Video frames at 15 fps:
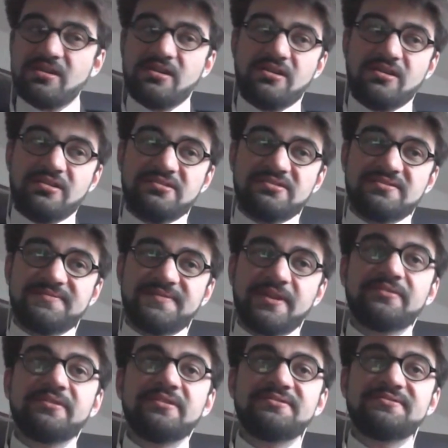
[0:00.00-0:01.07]
it's
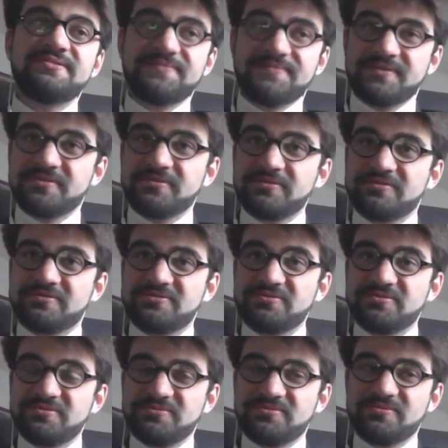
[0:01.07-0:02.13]
very difficult
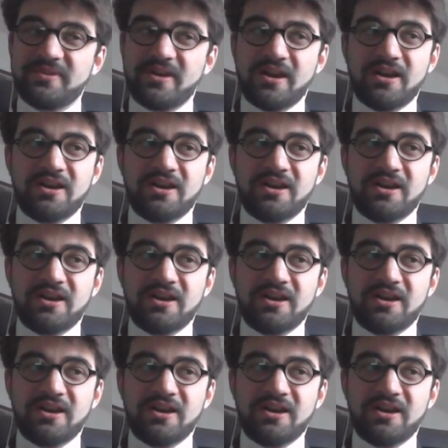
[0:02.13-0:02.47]
to